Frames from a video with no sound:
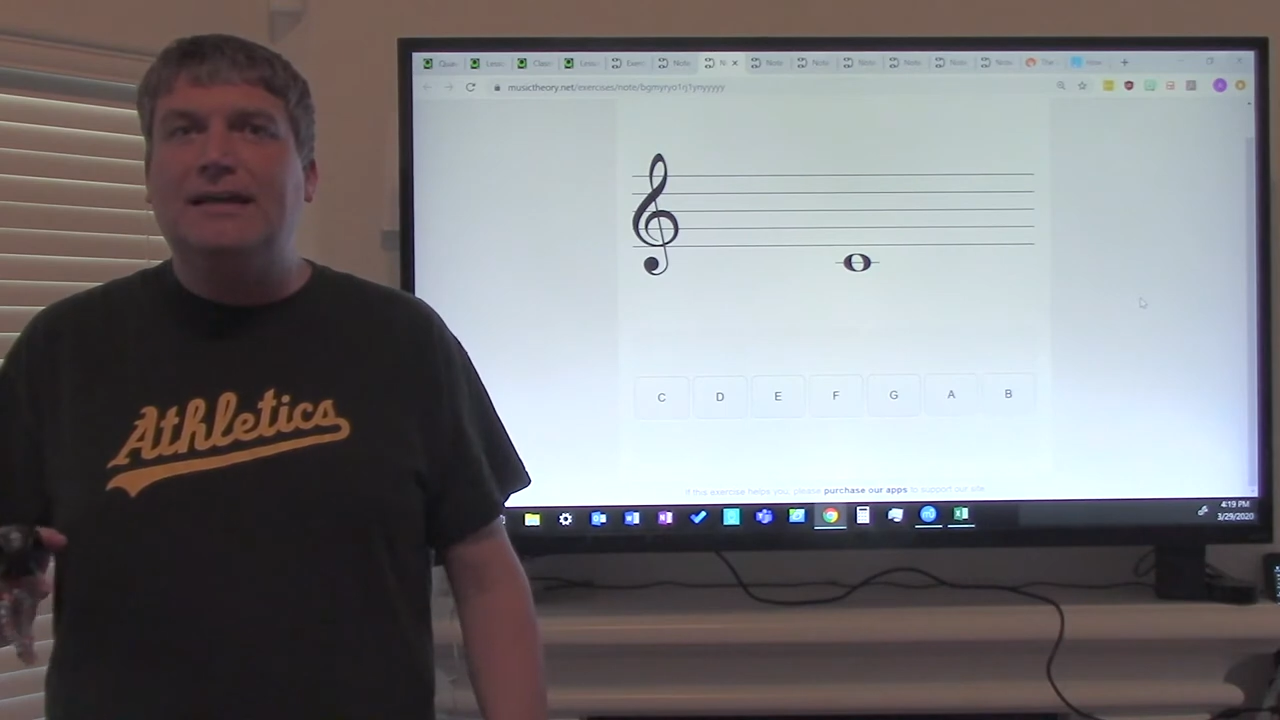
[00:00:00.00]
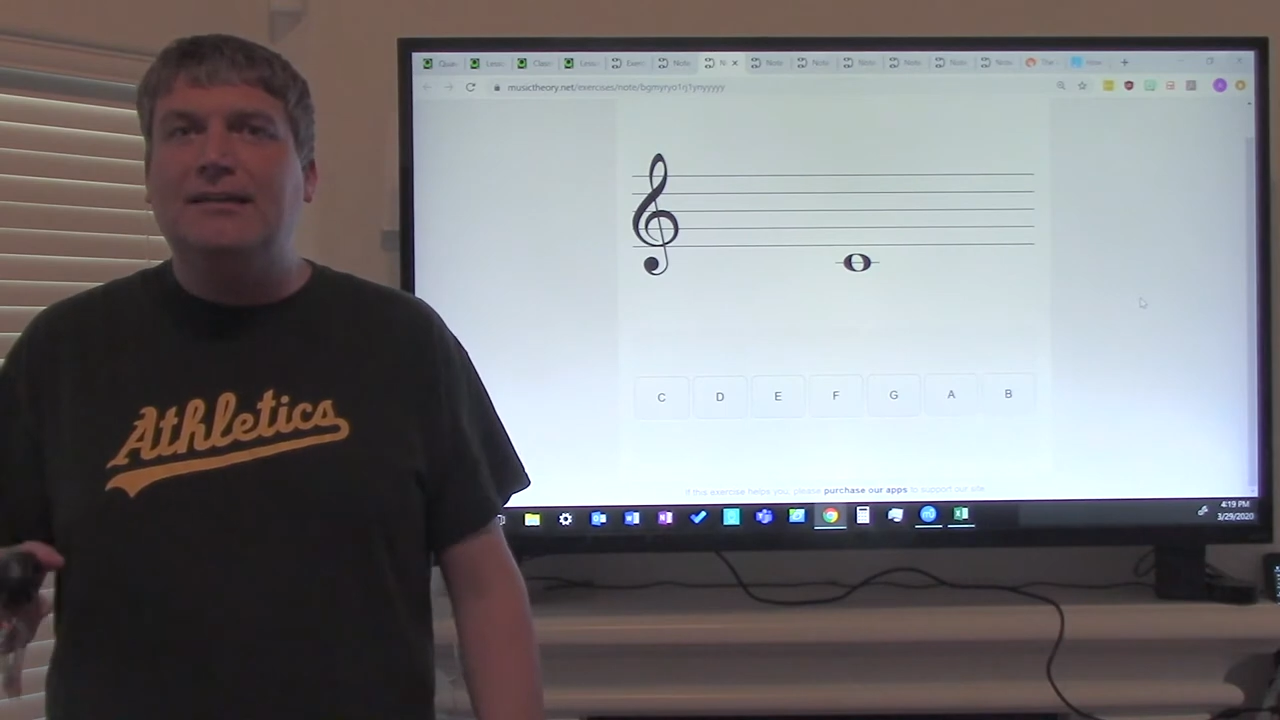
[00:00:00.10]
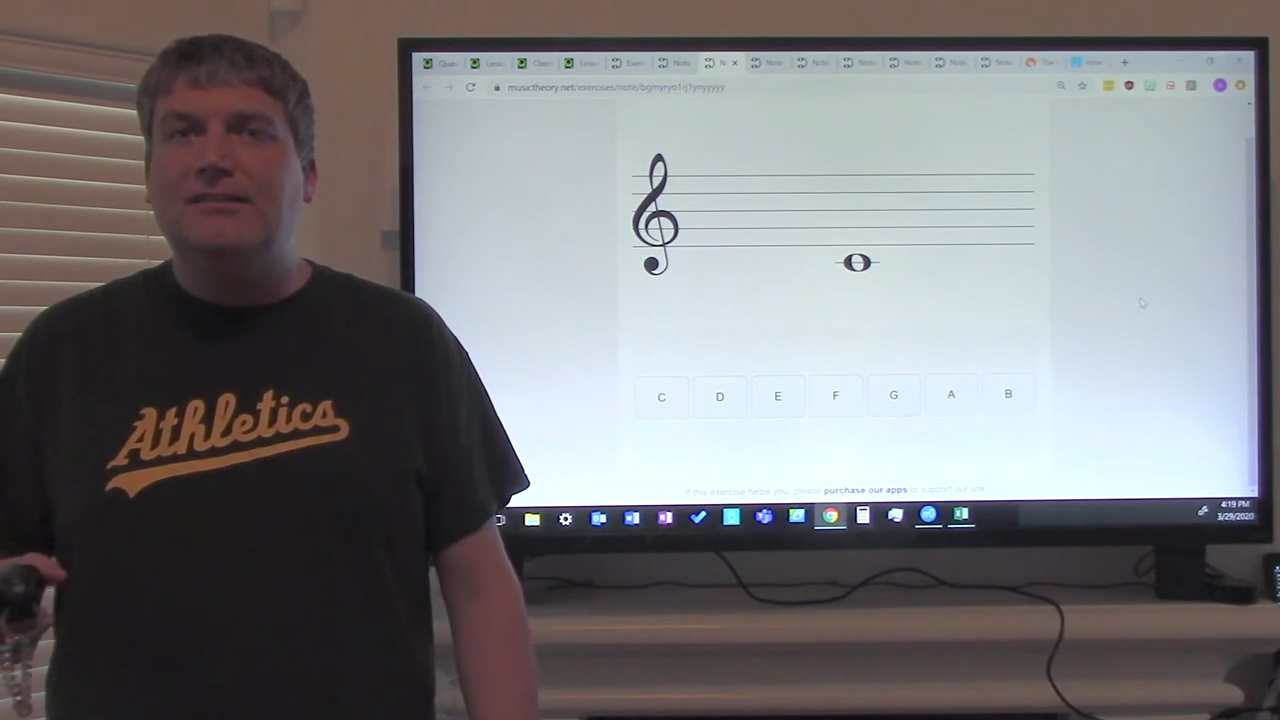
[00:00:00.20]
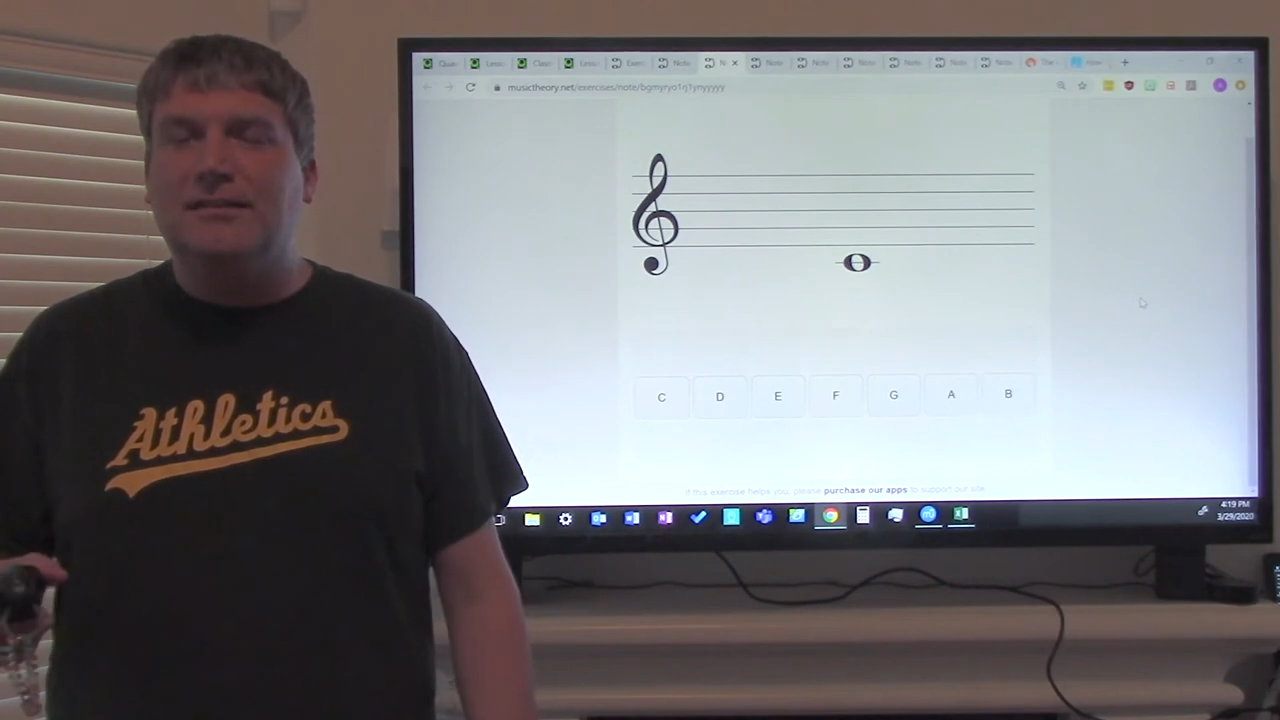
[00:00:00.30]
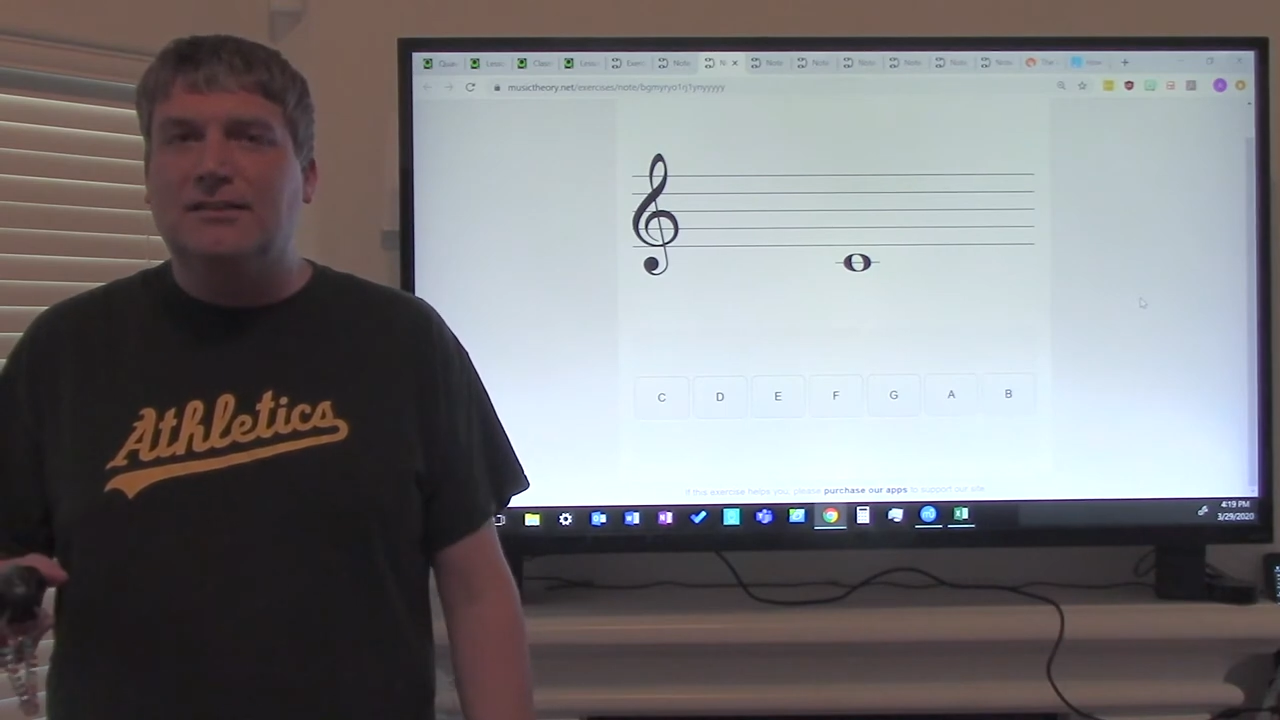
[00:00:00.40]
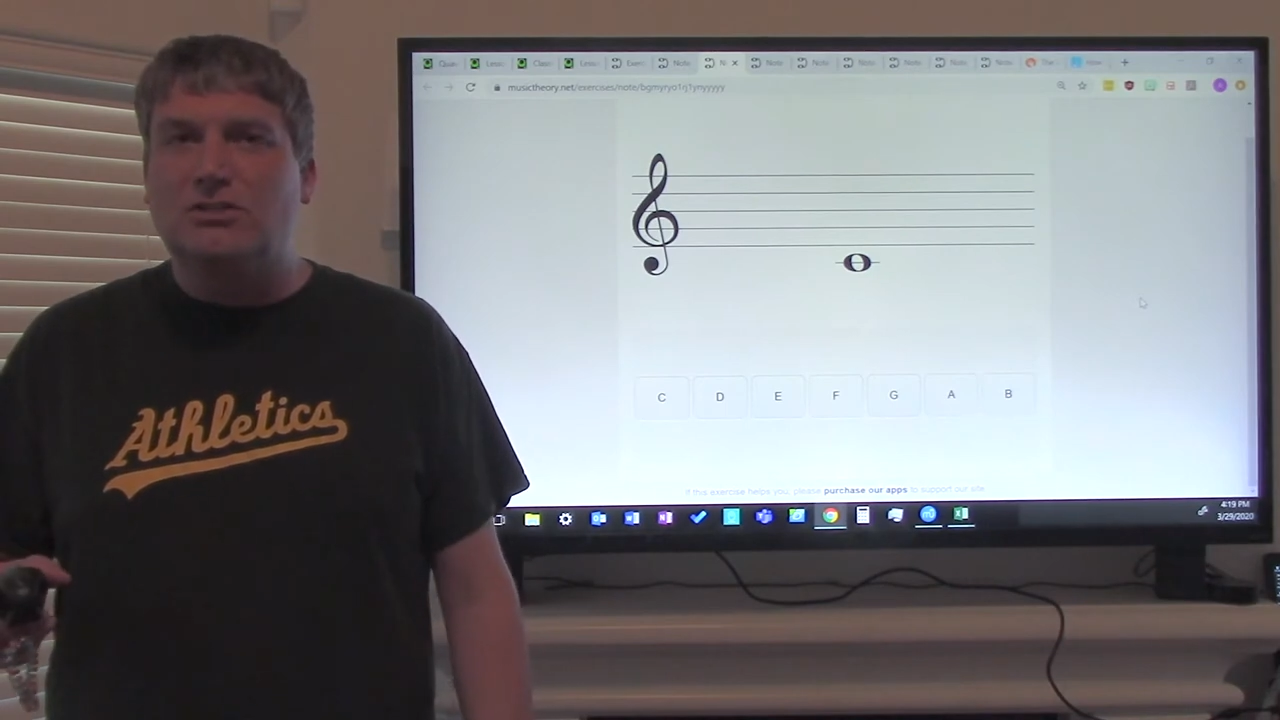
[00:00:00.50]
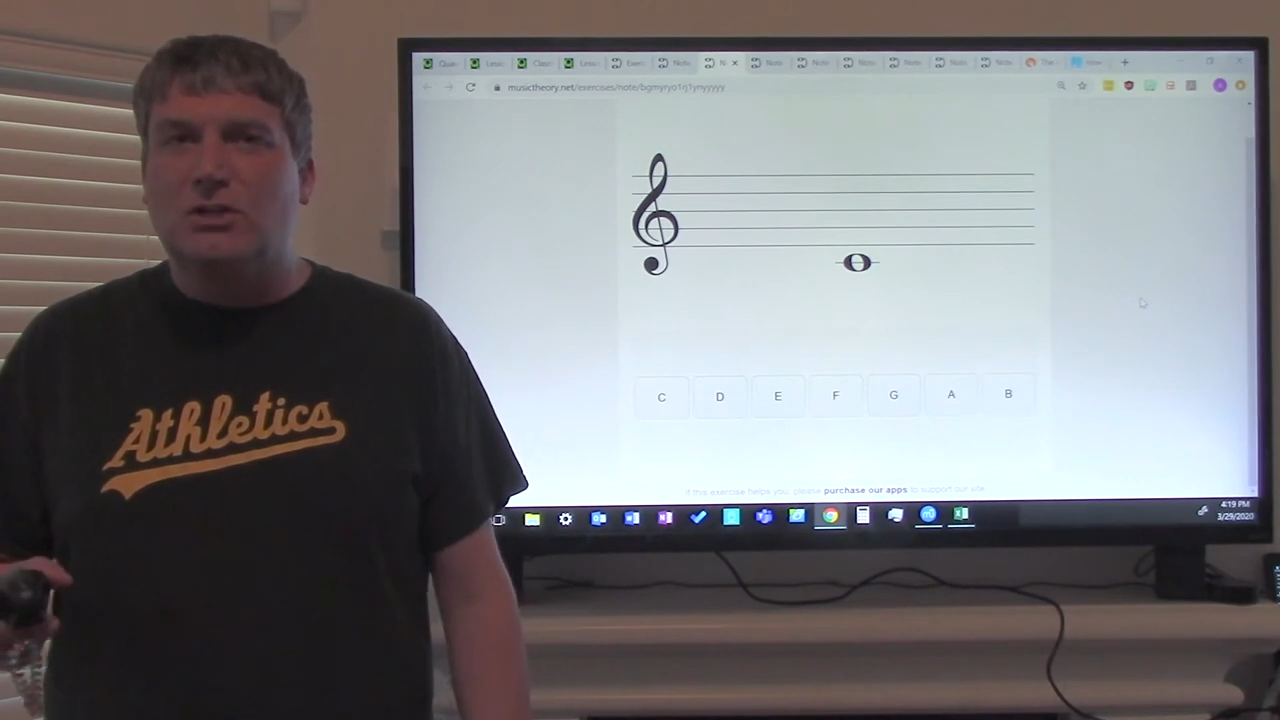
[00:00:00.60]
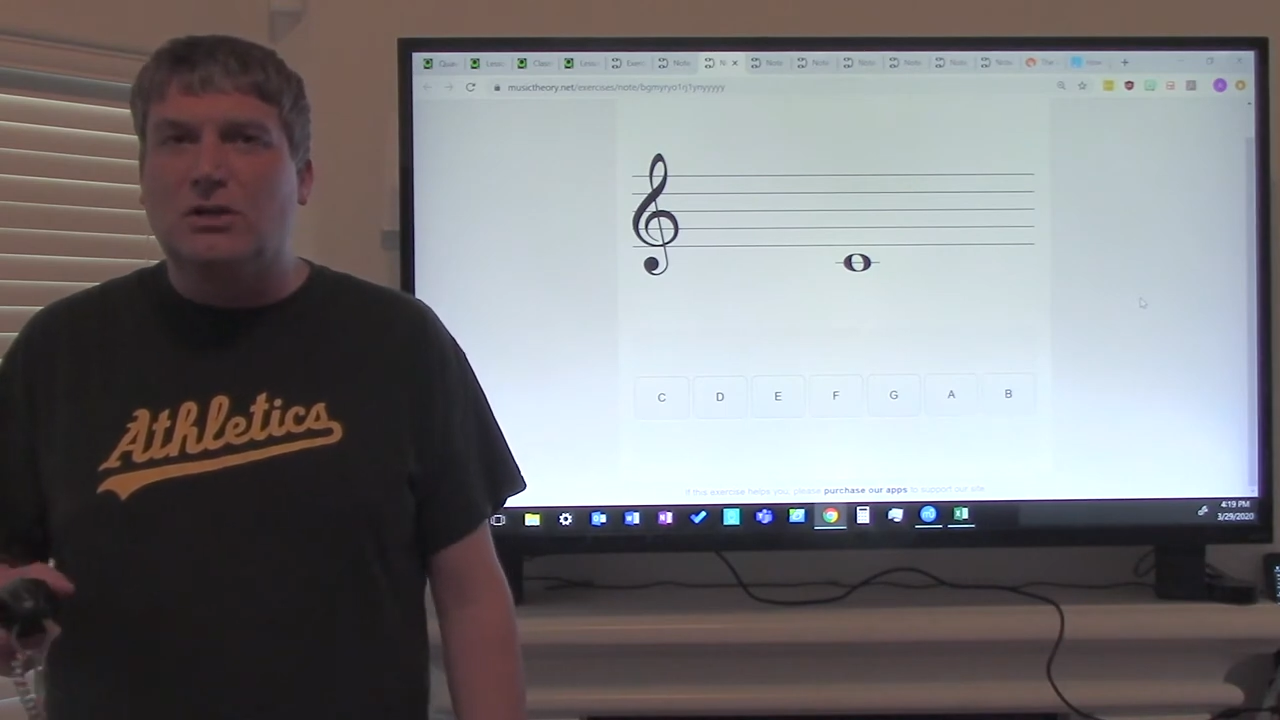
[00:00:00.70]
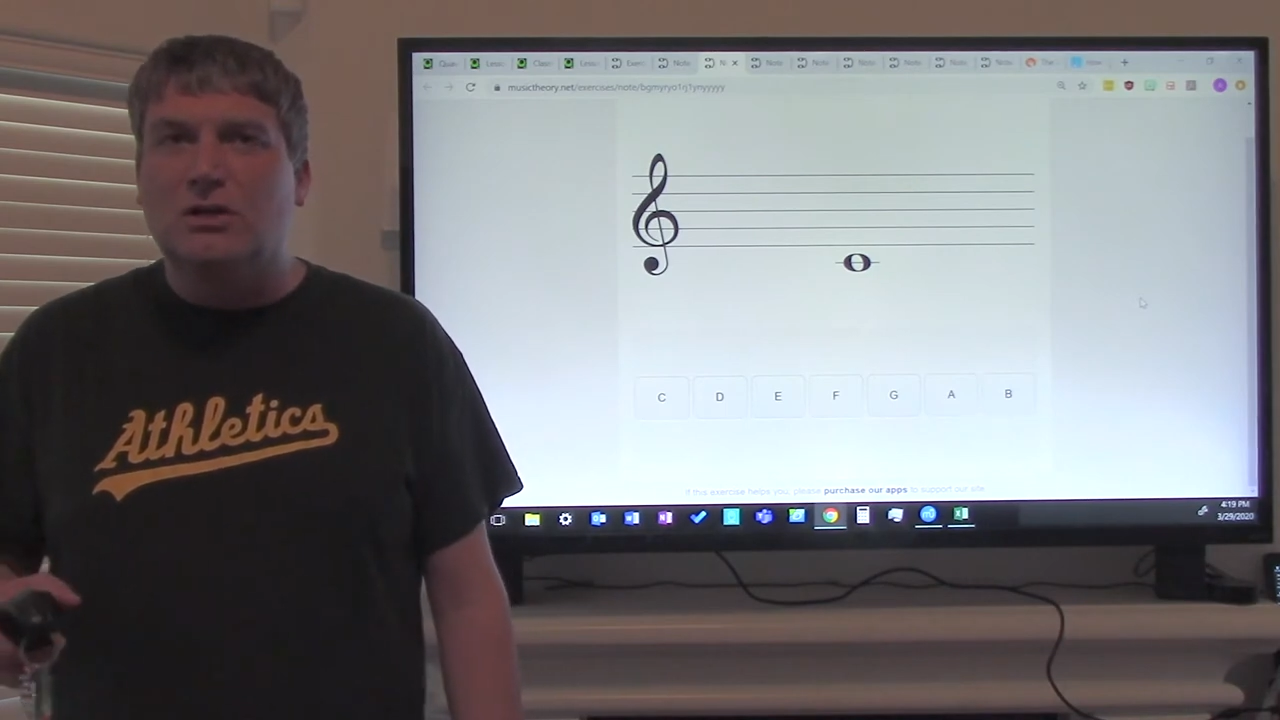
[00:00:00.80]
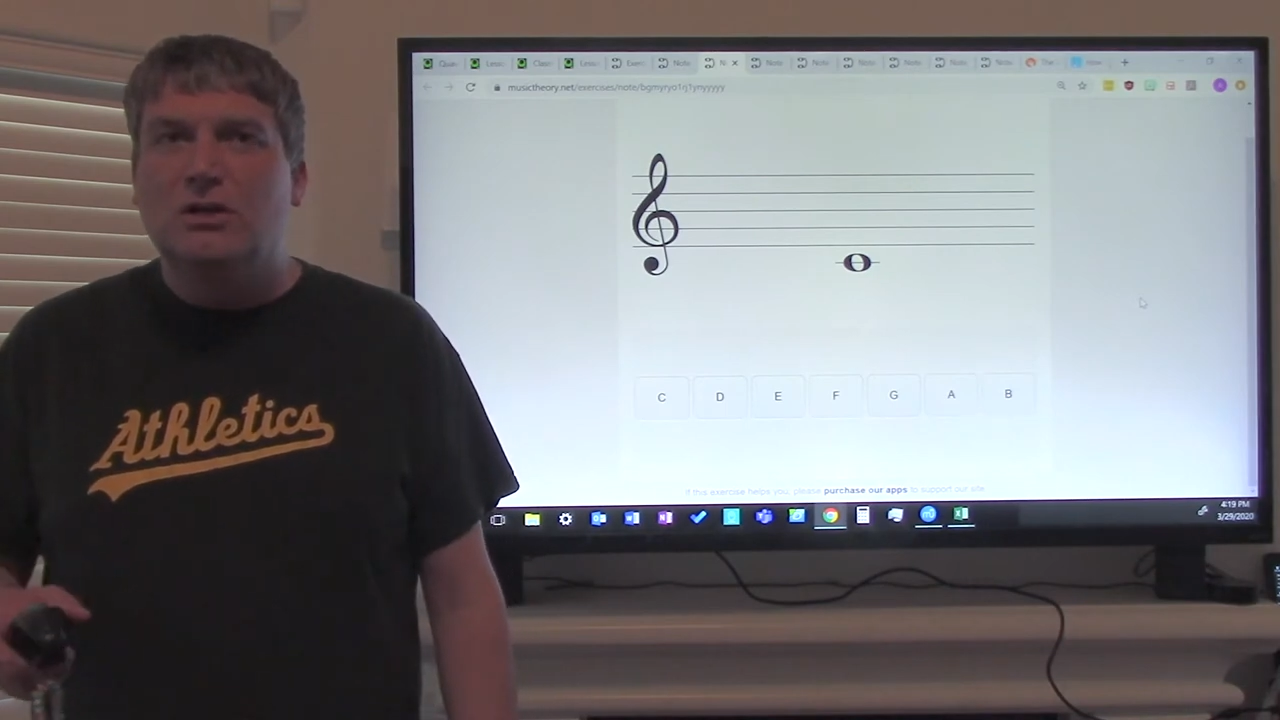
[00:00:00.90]
key
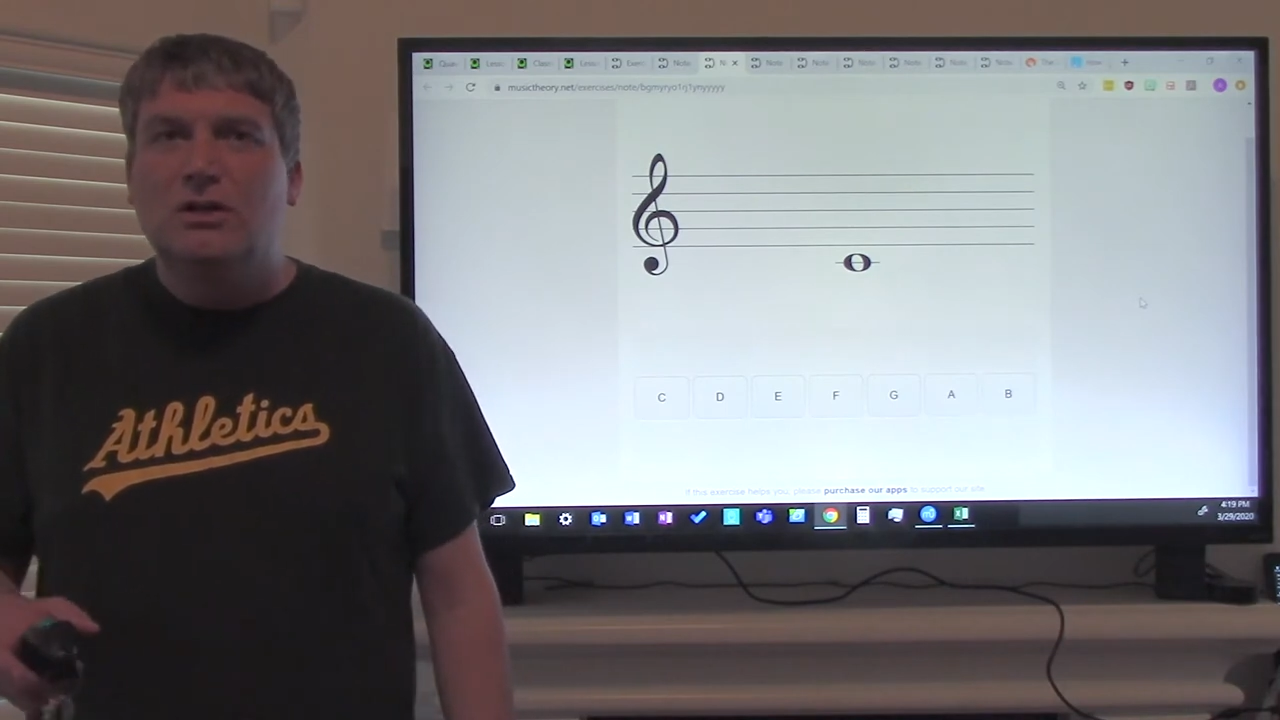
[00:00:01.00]
signature.